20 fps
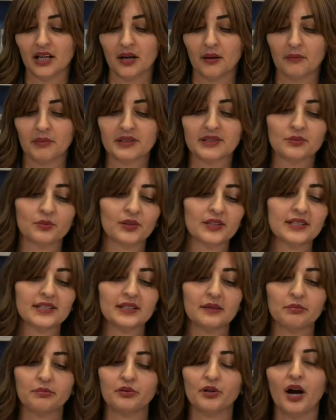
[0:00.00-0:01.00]
But what's
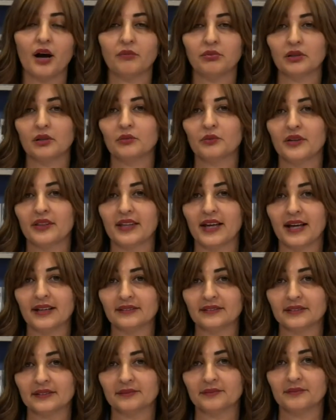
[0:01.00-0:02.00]
the problem with
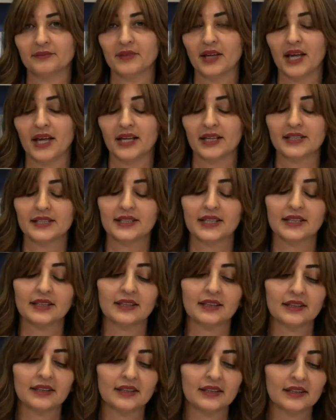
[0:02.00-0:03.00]
that? Is that
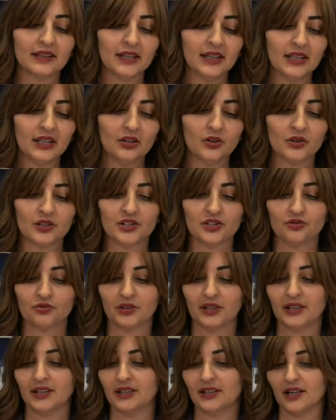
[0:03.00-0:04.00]
ego is
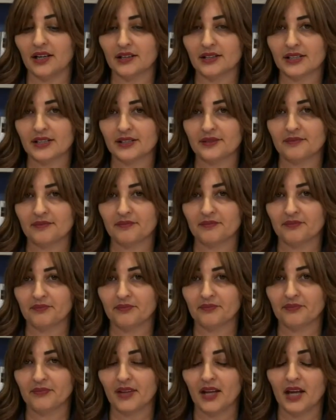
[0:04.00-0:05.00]
tricking us.
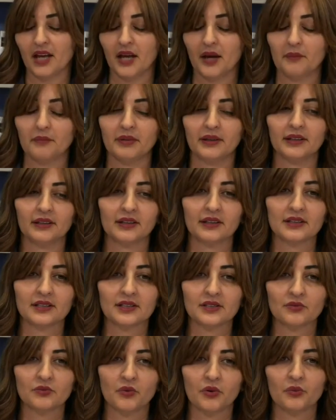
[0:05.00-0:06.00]

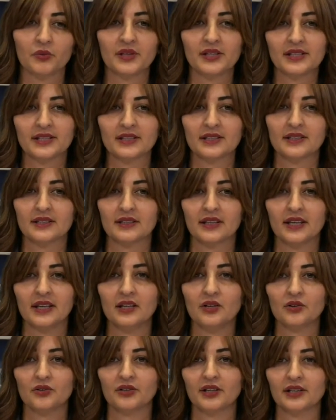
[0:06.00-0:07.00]
Because when the
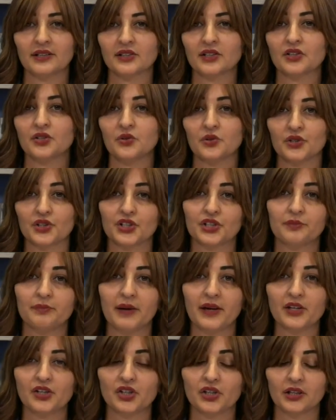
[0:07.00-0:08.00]
ego tells us you're
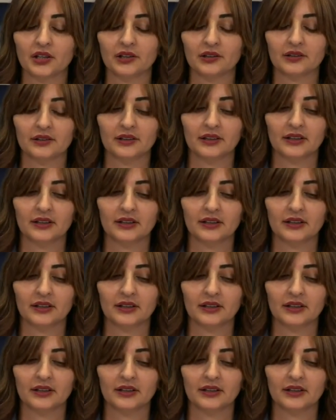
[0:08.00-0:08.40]
special,